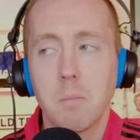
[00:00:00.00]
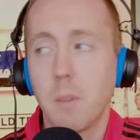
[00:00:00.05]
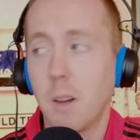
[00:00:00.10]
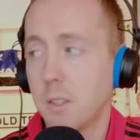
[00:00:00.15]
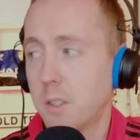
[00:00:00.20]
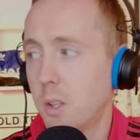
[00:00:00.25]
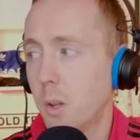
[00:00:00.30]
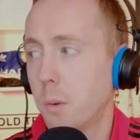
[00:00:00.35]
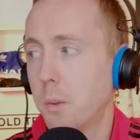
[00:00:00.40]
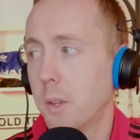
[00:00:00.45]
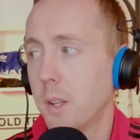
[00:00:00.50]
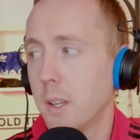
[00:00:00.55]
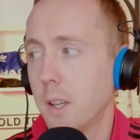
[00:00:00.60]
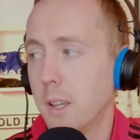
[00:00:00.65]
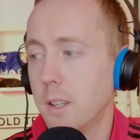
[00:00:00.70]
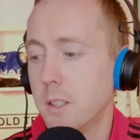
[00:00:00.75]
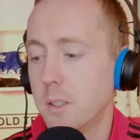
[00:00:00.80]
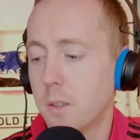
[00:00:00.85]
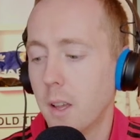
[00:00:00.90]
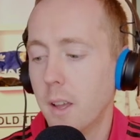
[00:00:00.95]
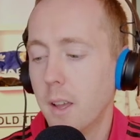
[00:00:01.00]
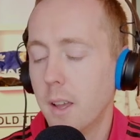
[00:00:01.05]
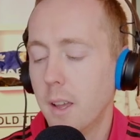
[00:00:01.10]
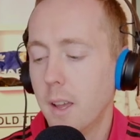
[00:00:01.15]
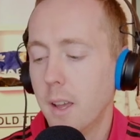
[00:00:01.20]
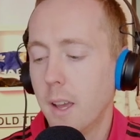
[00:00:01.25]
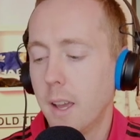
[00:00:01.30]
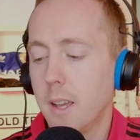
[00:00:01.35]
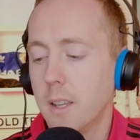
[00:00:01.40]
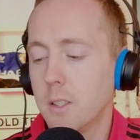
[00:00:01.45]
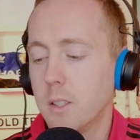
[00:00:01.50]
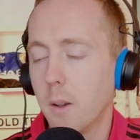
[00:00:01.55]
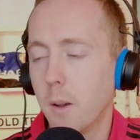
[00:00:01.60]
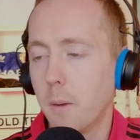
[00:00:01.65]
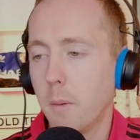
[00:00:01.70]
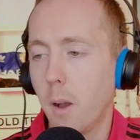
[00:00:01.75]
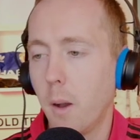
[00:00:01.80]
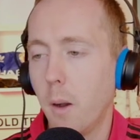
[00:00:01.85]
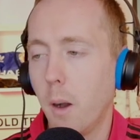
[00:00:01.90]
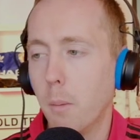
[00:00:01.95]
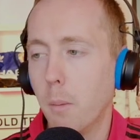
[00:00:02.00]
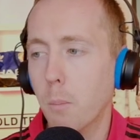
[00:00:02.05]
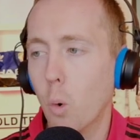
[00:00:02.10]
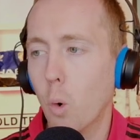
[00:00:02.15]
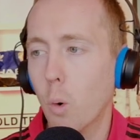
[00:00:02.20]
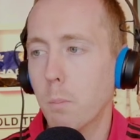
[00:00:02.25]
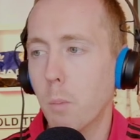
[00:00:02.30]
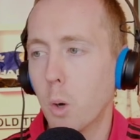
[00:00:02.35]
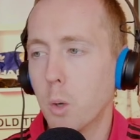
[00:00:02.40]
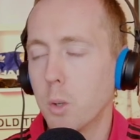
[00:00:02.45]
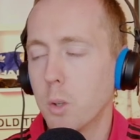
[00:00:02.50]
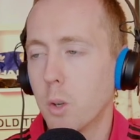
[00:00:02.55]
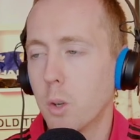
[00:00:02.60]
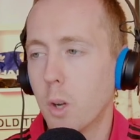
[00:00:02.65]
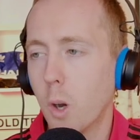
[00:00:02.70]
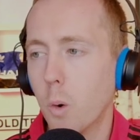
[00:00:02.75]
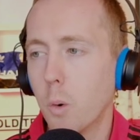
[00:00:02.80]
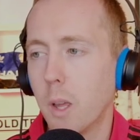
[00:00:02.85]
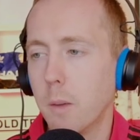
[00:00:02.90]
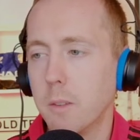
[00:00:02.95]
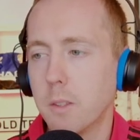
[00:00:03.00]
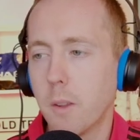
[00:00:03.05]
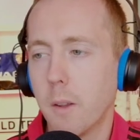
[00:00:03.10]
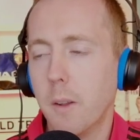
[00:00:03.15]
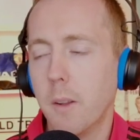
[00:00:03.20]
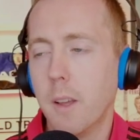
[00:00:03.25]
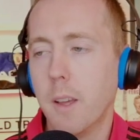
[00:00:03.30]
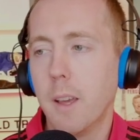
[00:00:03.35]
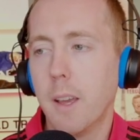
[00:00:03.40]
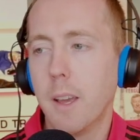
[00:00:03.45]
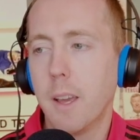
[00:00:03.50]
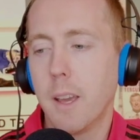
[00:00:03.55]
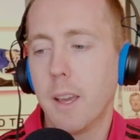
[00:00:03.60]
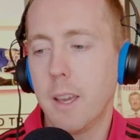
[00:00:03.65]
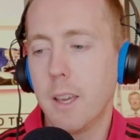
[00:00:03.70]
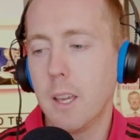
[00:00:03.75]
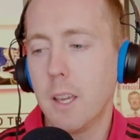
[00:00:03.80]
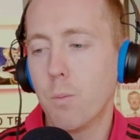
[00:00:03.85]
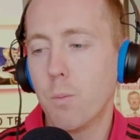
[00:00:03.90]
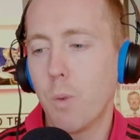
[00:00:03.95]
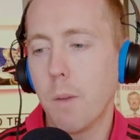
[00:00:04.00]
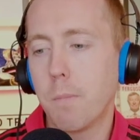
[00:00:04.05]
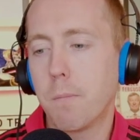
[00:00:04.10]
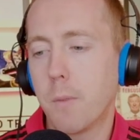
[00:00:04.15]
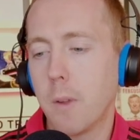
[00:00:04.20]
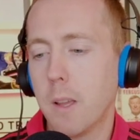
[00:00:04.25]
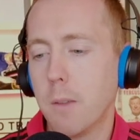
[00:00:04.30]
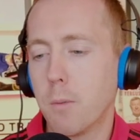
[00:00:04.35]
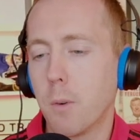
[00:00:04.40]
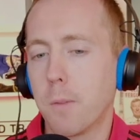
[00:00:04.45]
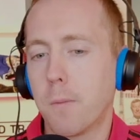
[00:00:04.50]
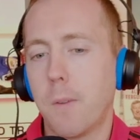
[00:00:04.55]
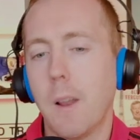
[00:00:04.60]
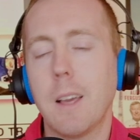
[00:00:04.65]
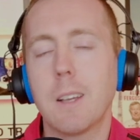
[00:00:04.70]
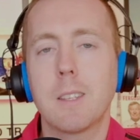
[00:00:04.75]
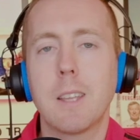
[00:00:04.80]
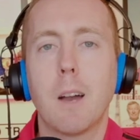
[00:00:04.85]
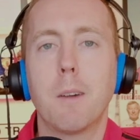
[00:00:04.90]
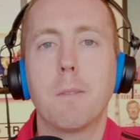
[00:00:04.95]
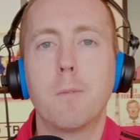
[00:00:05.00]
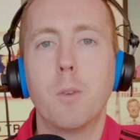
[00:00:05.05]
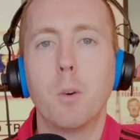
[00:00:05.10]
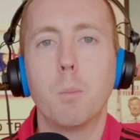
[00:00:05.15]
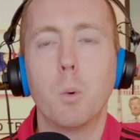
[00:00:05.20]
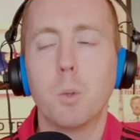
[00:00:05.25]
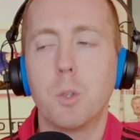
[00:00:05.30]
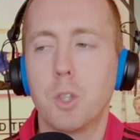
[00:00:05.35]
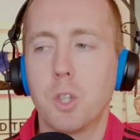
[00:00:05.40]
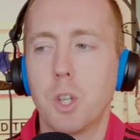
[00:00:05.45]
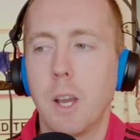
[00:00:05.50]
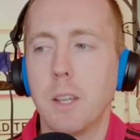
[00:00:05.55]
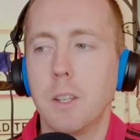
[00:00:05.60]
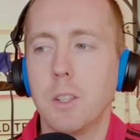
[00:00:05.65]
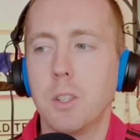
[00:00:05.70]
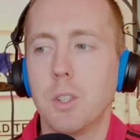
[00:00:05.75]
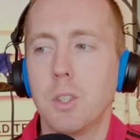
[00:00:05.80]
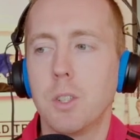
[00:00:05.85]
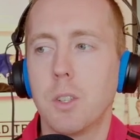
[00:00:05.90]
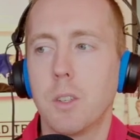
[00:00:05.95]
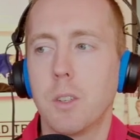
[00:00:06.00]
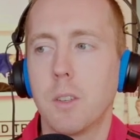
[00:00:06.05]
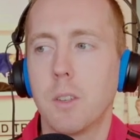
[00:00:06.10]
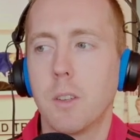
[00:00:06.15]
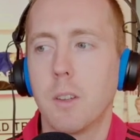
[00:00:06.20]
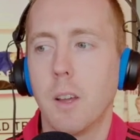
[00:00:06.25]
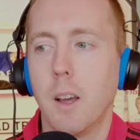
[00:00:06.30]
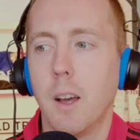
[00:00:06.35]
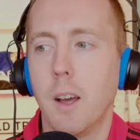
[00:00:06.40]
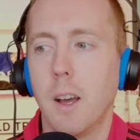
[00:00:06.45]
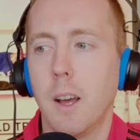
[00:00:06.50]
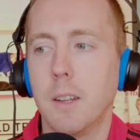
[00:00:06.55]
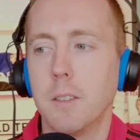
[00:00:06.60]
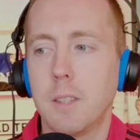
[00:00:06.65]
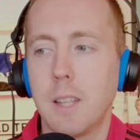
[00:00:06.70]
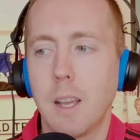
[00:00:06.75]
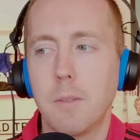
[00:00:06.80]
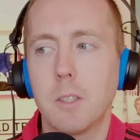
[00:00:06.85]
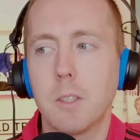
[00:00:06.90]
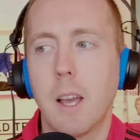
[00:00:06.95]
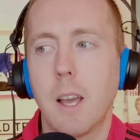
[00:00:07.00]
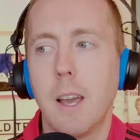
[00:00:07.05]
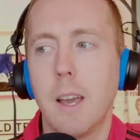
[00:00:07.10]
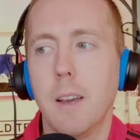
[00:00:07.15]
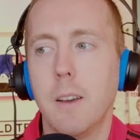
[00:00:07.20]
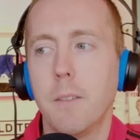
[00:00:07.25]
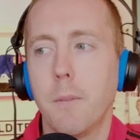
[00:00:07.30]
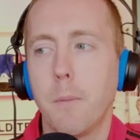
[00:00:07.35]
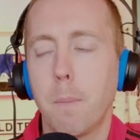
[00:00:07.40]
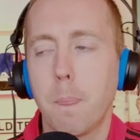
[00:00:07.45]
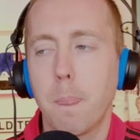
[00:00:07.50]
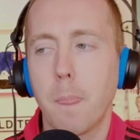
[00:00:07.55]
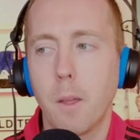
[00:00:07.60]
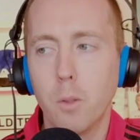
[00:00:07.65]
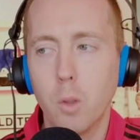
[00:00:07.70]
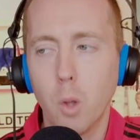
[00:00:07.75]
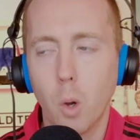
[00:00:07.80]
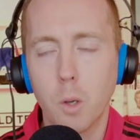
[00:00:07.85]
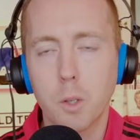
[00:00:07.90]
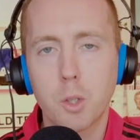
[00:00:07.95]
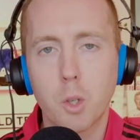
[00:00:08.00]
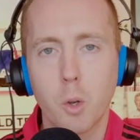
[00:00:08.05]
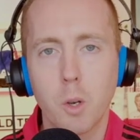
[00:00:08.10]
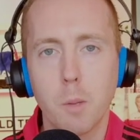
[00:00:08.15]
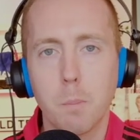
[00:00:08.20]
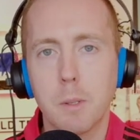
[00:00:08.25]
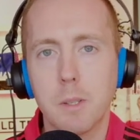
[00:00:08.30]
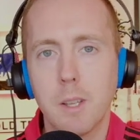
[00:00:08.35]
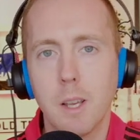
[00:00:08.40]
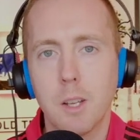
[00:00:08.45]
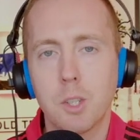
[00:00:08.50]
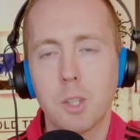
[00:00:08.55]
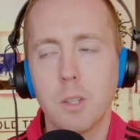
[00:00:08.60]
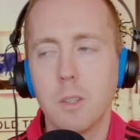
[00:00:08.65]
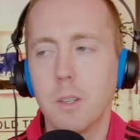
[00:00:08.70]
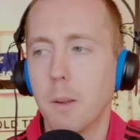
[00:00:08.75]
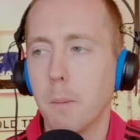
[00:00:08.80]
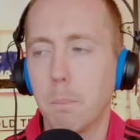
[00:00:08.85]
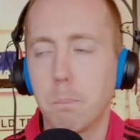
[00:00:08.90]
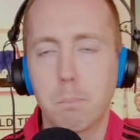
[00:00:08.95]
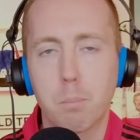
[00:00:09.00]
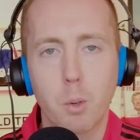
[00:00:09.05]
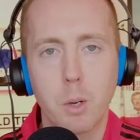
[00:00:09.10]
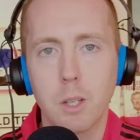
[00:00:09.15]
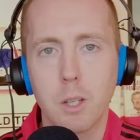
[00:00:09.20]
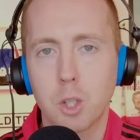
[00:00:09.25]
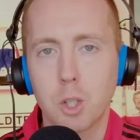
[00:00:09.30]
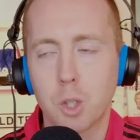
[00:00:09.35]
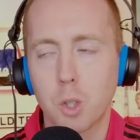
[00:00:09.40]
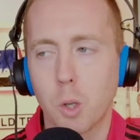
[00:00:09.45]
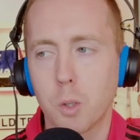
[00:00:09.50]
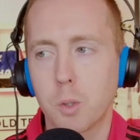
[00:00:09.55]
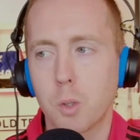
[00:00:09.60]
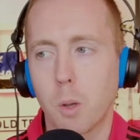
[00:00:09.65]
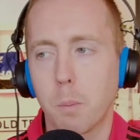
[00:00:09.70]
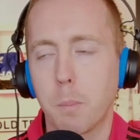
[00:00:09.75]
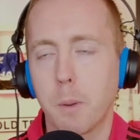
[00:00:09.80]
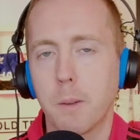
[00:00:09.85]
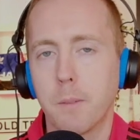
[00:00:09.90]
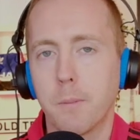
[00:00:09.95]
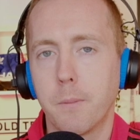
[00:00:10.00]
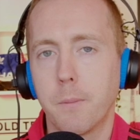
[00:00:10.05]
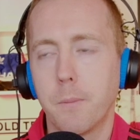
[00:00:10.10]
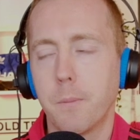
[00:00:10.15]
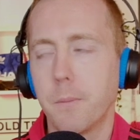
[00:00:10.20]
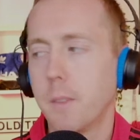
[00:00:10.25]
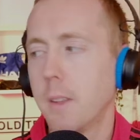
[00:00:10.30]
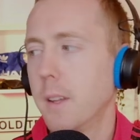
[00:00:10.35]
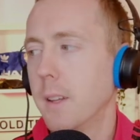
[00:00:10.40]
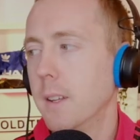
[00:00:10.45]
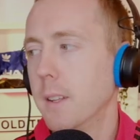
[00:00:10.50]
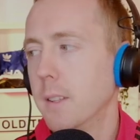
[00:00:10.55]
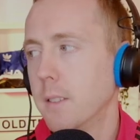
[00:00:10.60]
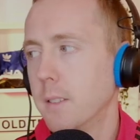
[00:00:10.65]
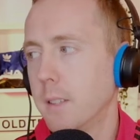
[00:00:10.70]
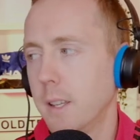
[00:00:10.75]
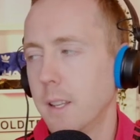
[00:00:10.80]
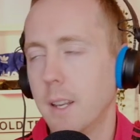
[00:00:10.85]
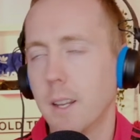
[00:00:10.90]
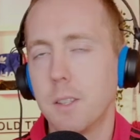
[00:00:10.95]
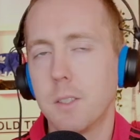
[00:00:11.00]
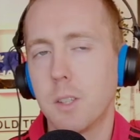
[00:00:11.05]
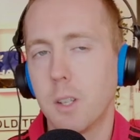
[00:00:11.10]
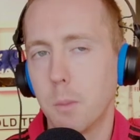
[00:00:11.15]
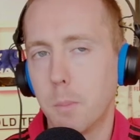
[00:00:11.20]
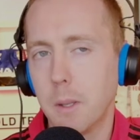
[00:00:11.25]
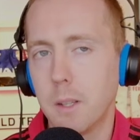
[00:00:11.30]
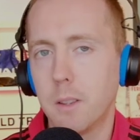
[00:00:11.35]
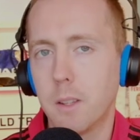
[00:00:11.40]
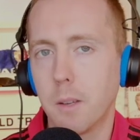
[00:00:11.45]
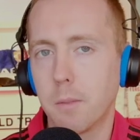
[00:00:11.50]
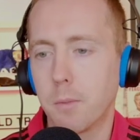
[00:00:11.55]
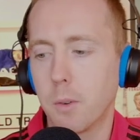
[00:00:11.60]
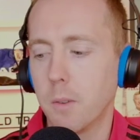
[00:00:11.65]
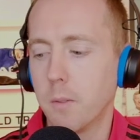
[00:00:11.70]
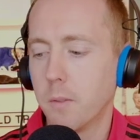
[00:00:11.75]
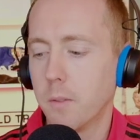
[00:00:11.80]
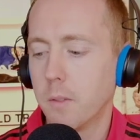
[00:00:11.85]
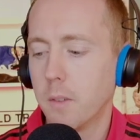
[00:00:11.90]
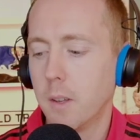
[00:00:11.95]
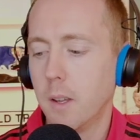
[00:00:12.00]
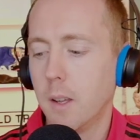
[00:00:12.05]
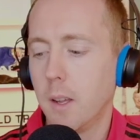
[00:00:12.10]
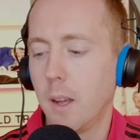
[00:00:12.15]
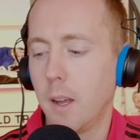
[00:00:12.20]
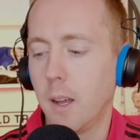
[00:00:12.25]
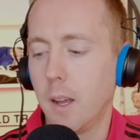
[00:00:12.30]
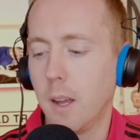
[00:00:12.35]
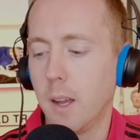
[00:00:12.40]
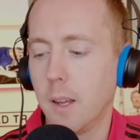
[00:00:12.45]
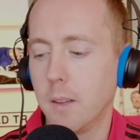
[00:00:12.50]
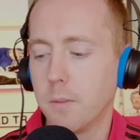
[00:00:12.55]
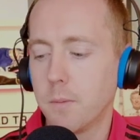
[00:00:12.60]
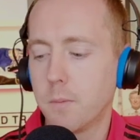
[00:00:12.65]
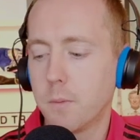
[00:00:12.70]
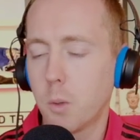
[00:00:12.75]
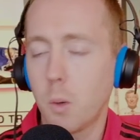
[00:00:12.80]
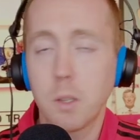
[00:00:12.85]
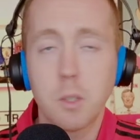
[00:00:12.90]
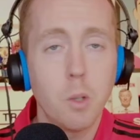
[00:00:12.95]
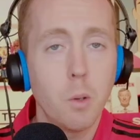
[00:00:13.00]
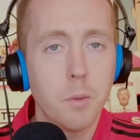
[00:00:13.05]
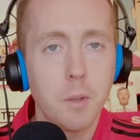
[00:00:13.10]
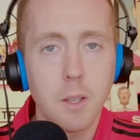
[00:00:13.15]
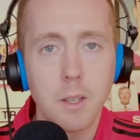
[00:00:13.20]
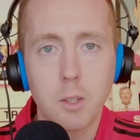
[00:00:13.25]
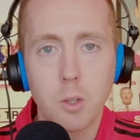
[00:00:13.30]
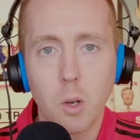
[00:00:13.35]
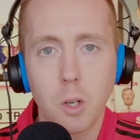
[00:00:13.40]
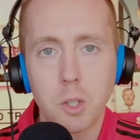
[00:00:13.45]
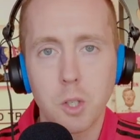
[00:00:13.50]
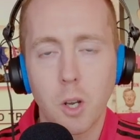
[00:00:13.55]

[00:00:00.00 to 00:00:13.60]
I still think he's he's a, a more modern goalkeeper. He rep, he reflects how football's changed. Uh, David De Gea, not as good in possession, brilliant shot stopper. Dean Henderson, a bit different. Uh, so I still think he's got a